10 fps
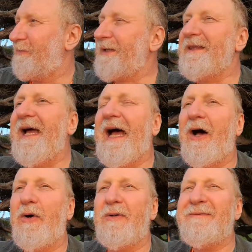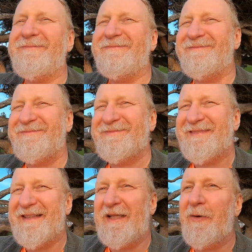But now,
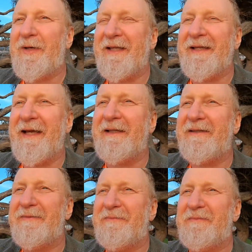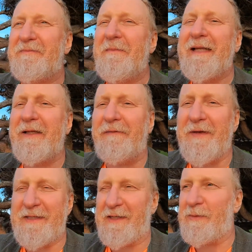looking at
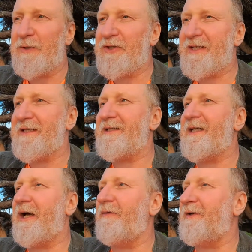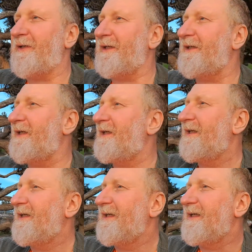metaphysics, we just discovered that
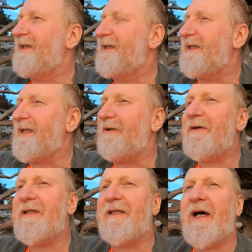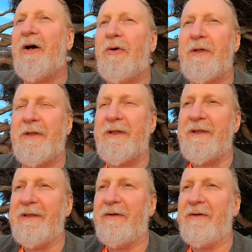even in our uh,